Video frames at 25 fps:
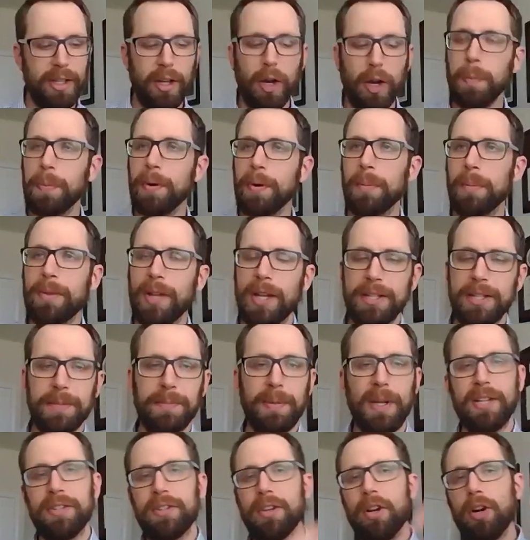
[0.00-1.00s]
open up that
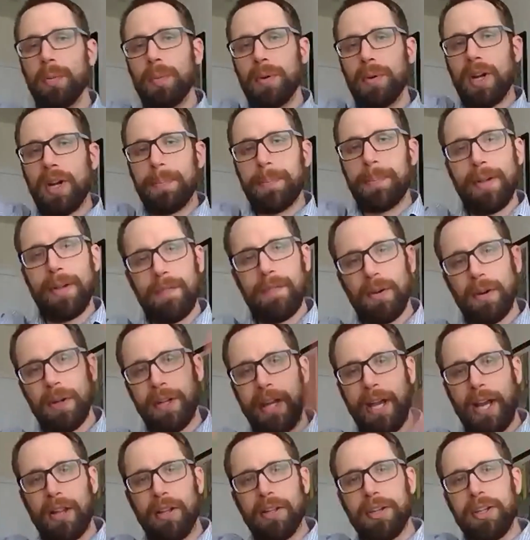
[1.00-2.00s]
space, open up that
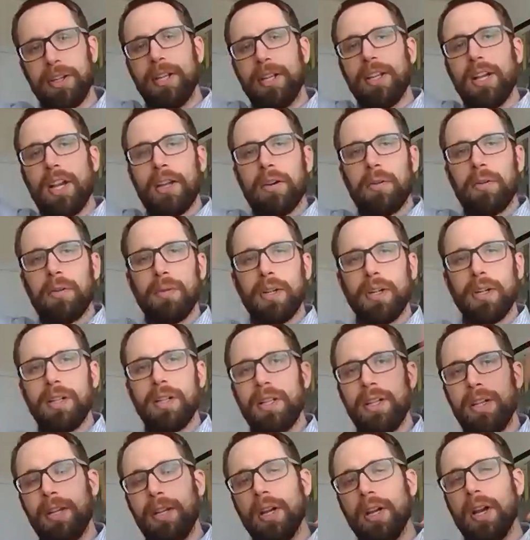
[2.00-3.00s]
verticality, and
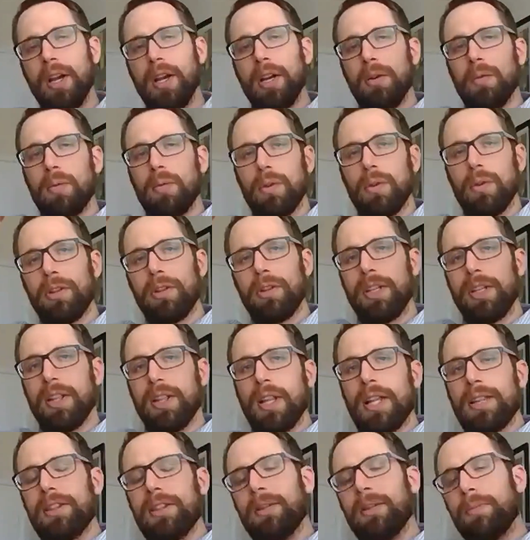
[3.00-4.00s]
really
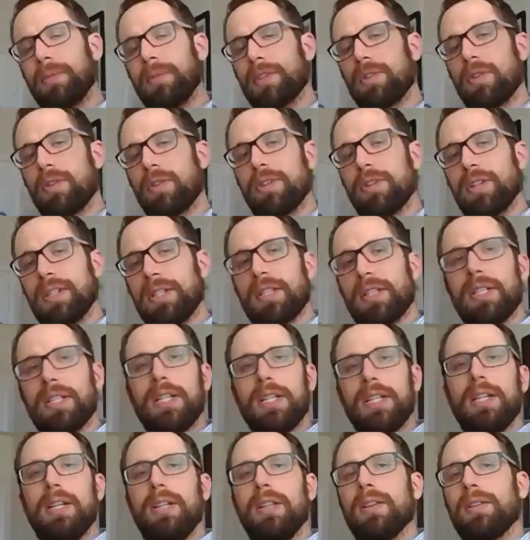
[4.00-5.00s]
let them start to
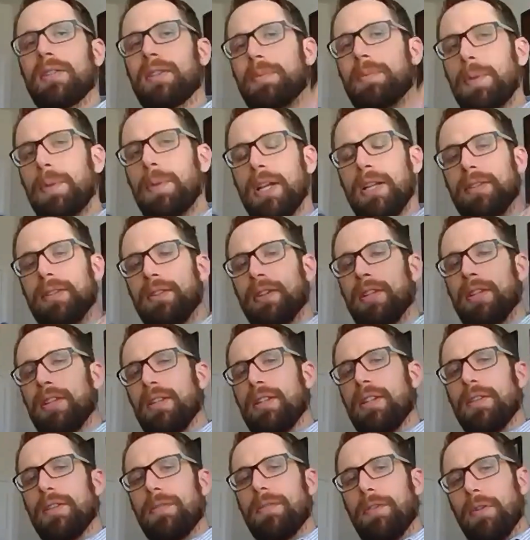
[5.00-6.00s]
see the space in
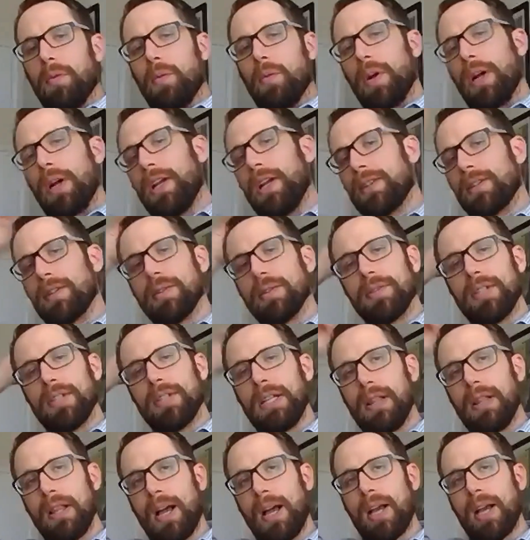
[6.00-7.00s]
different ways. They'll see
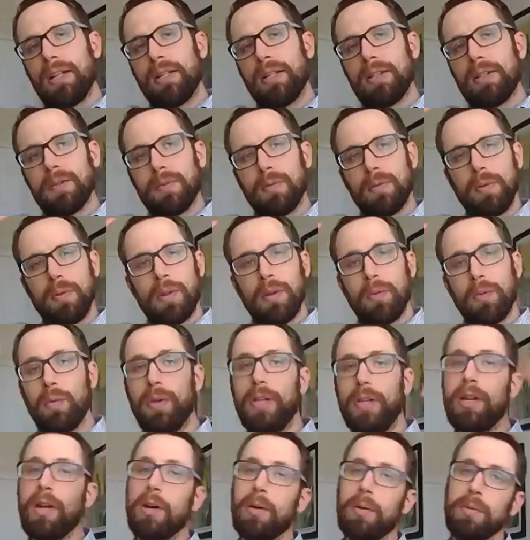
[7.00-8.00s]
lines through that
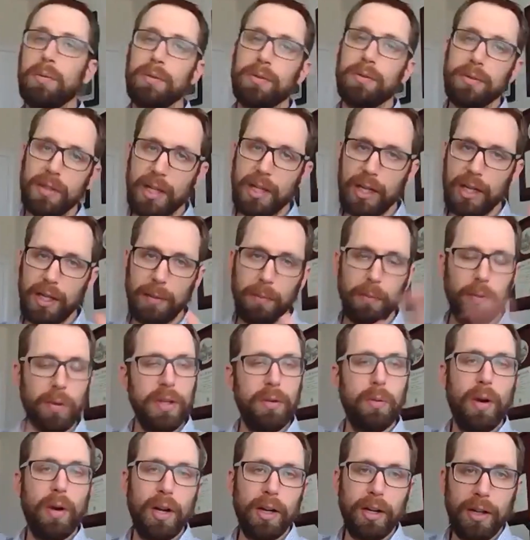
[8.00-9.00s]
we don't.
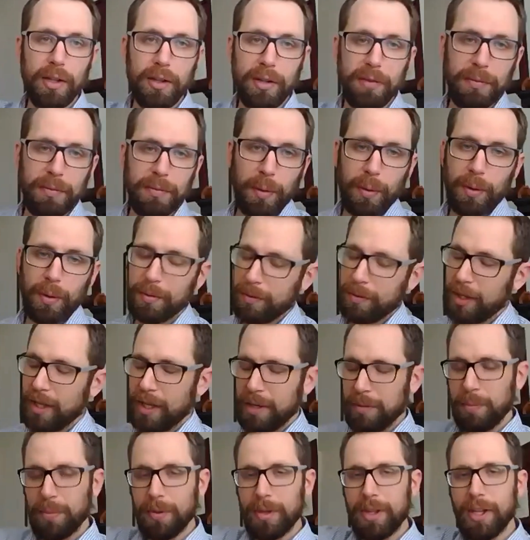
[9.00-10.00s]
We walk on the floor,
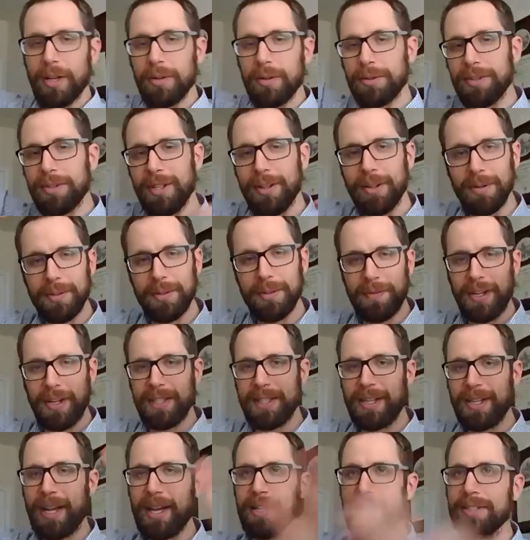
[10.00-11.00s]
but they'll see those
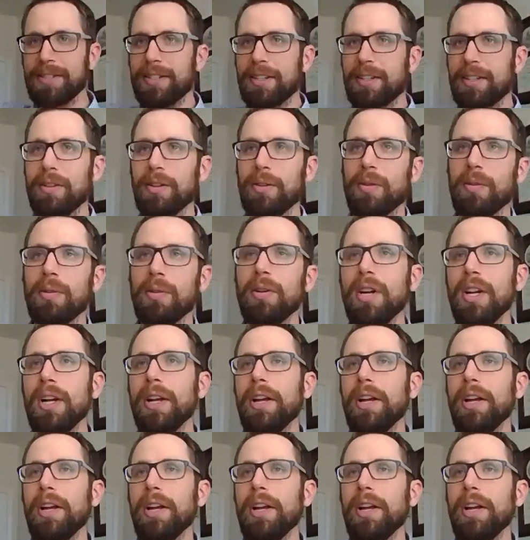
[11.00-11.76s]
fantastic little